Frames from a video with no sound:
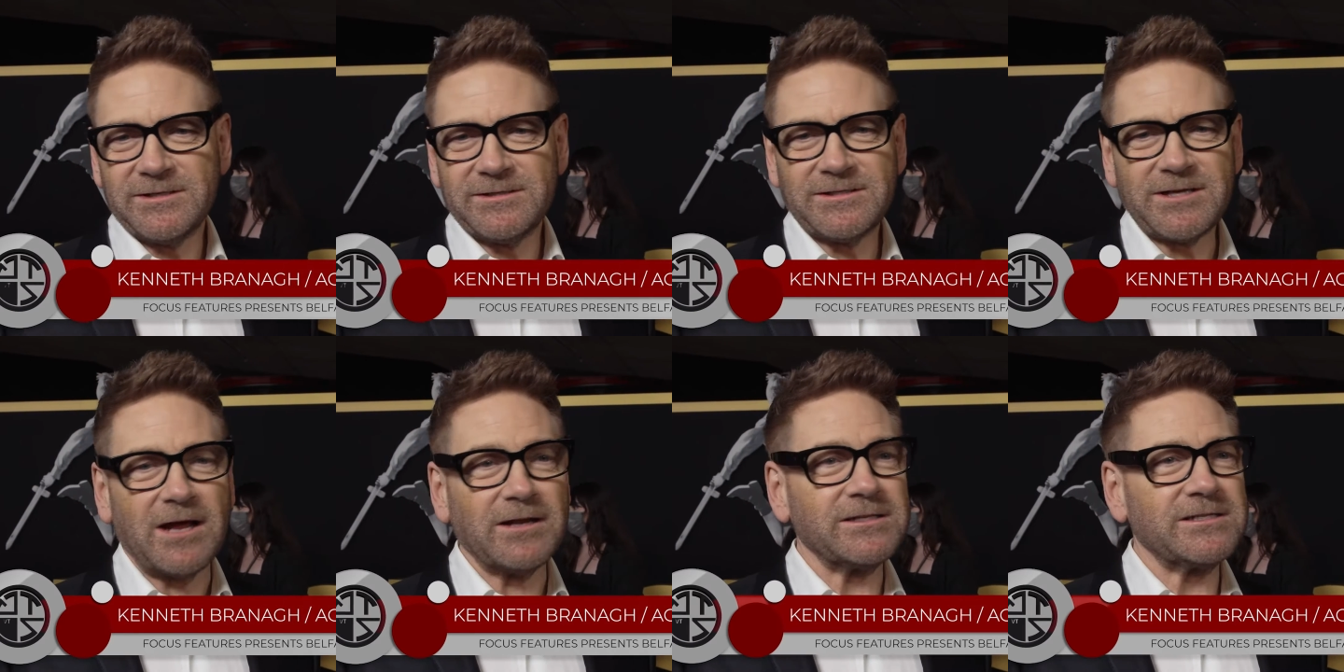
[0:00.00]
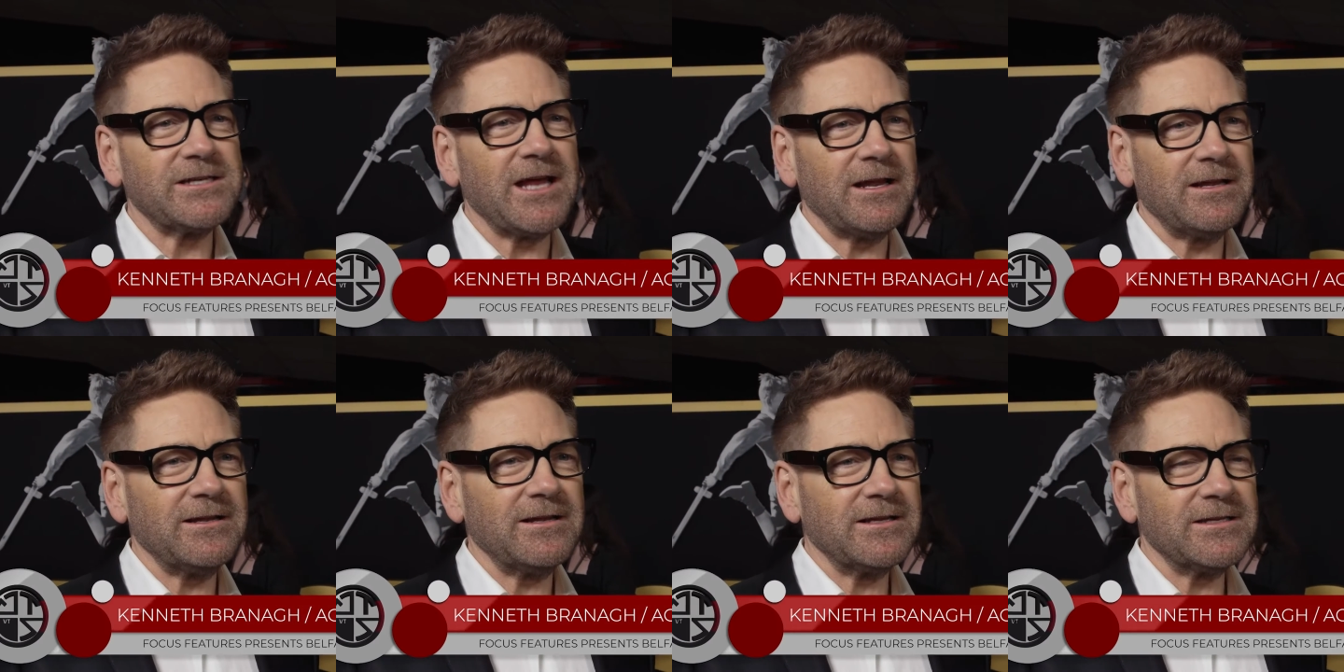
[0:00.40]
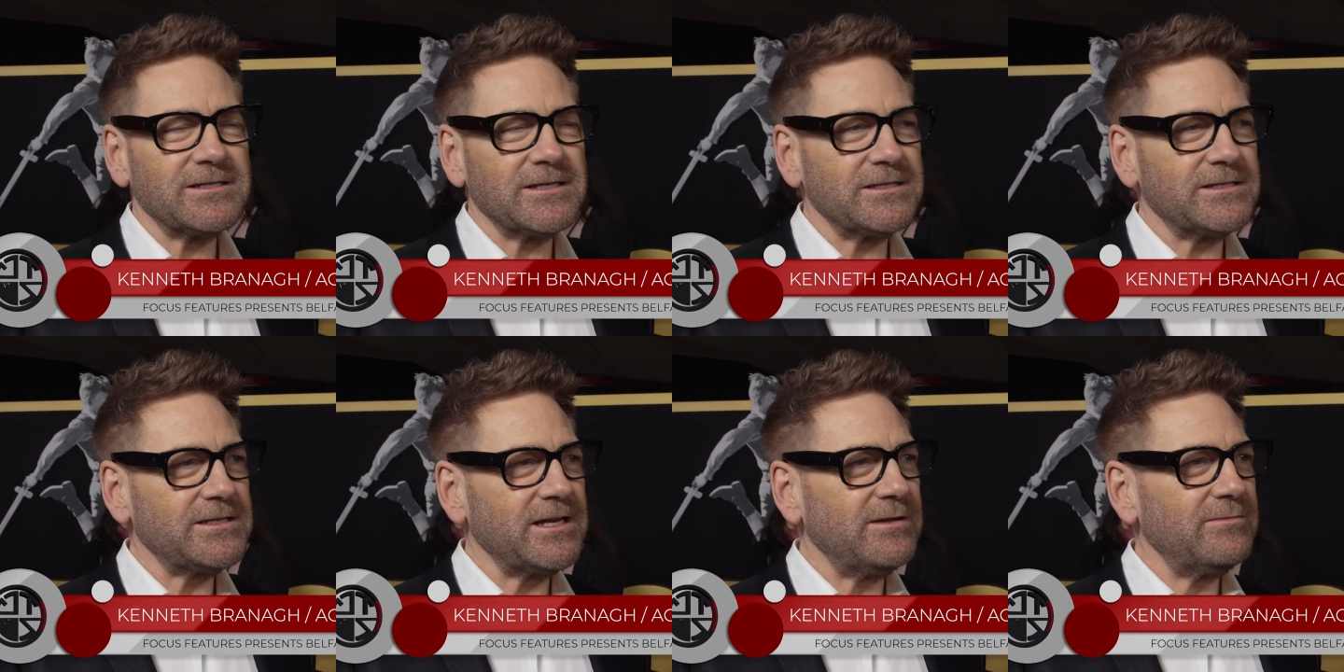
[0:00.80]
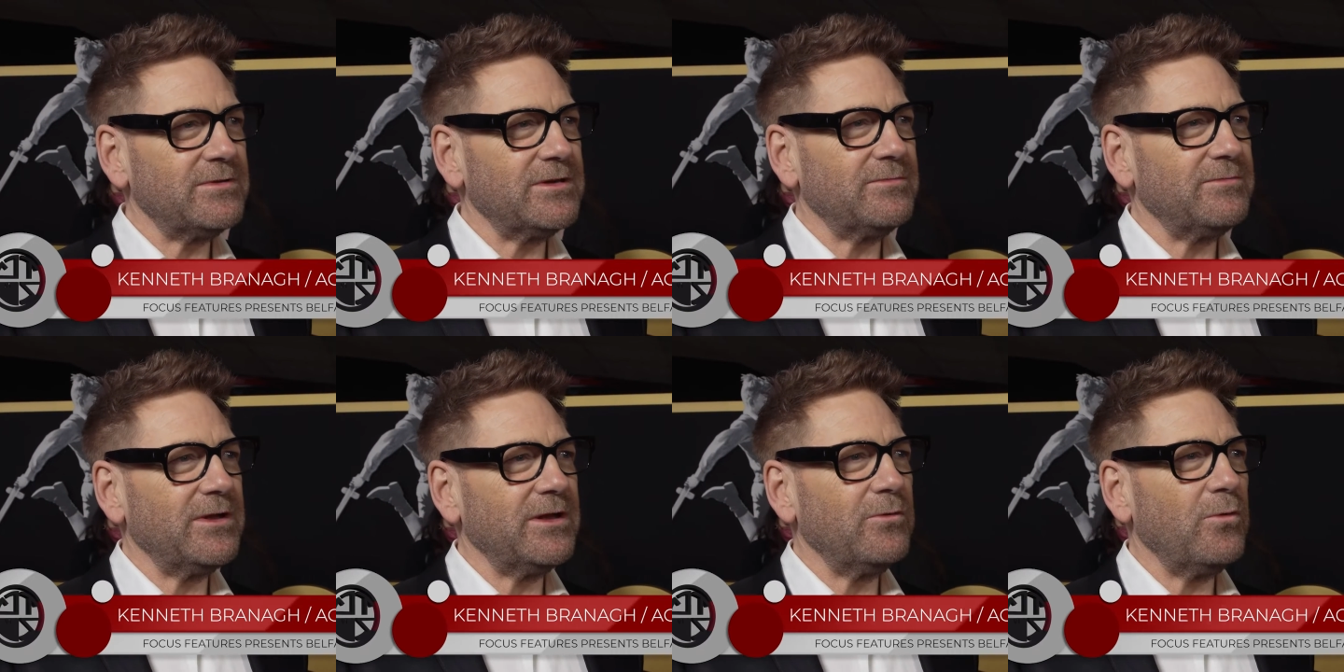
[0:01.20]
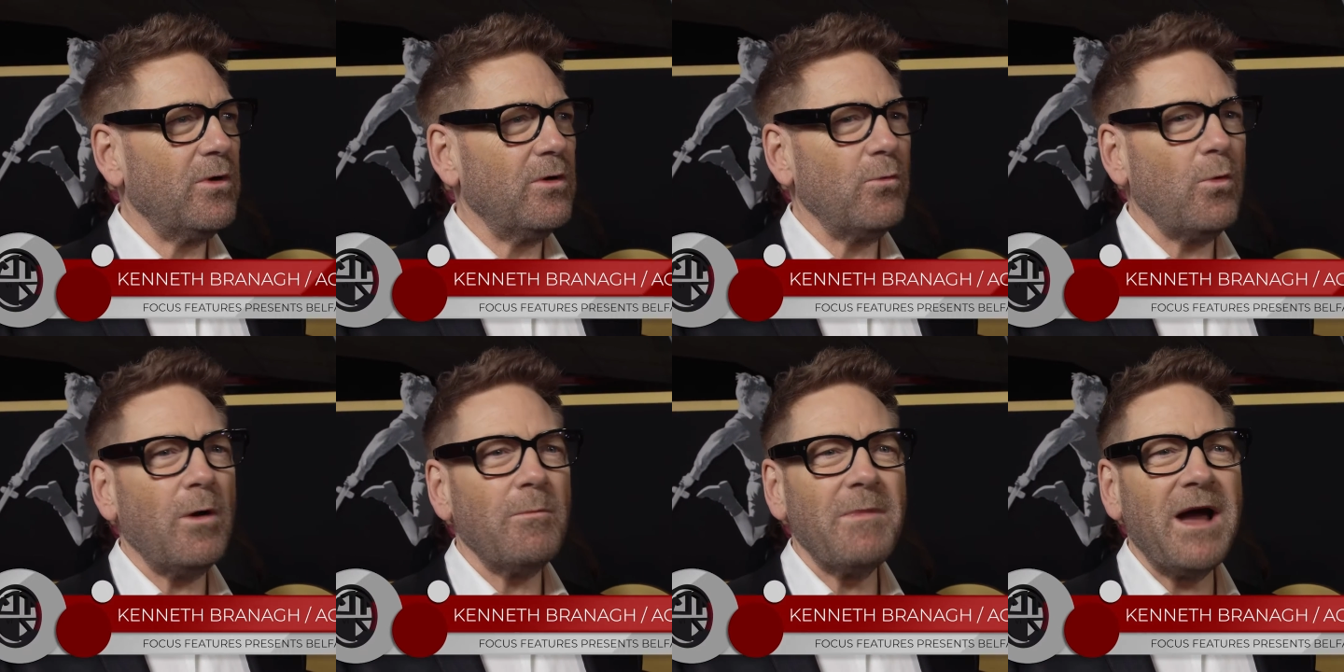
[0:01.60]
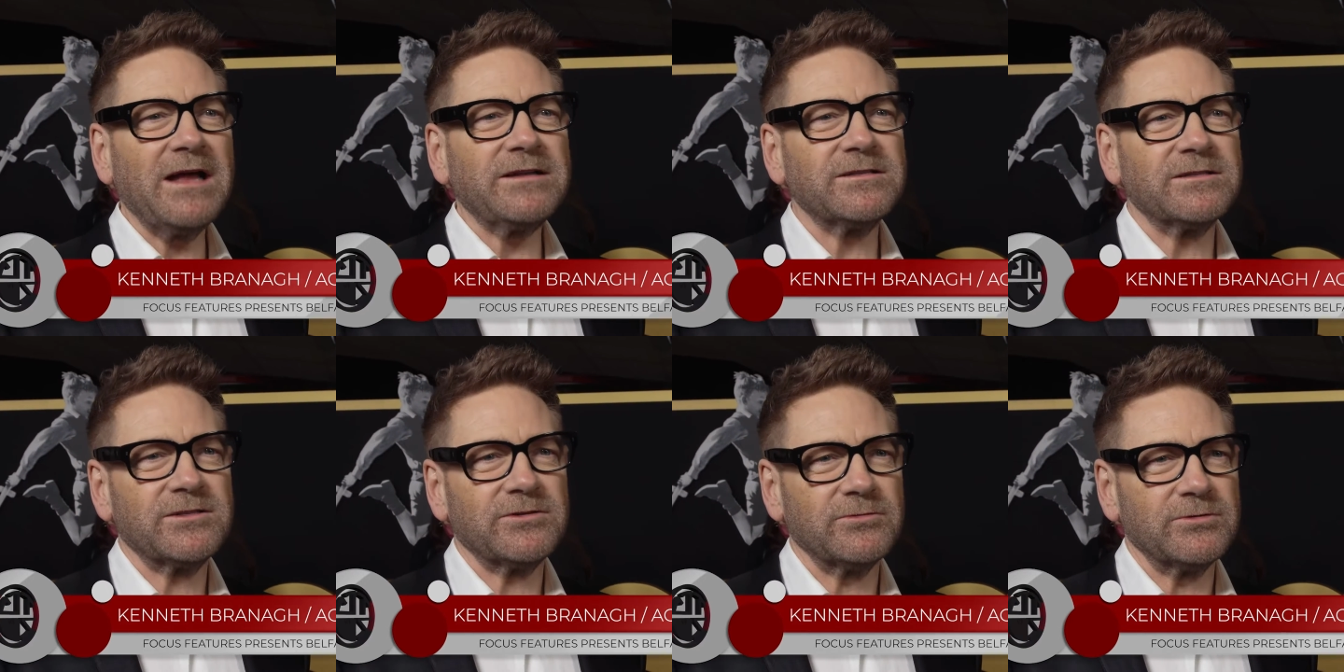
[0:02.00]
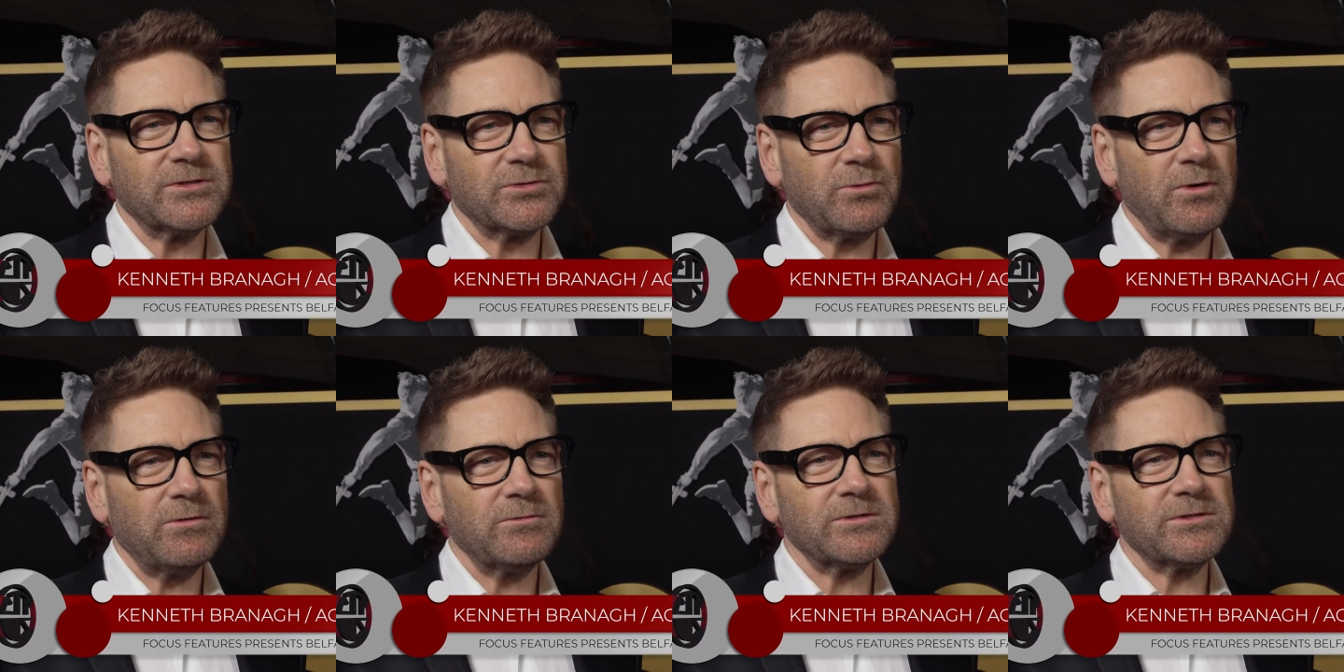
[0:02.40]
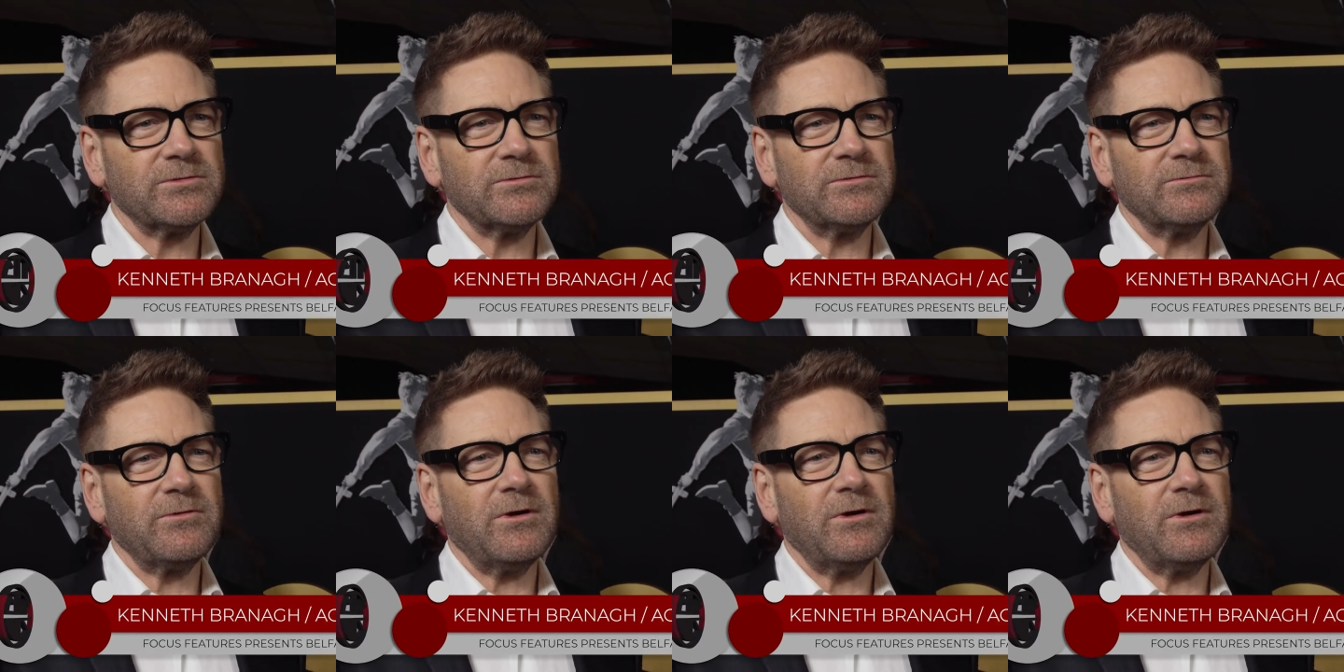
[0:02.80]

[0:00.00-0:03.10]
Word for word: as unsettling as it seemed to be, what mattered to us? What was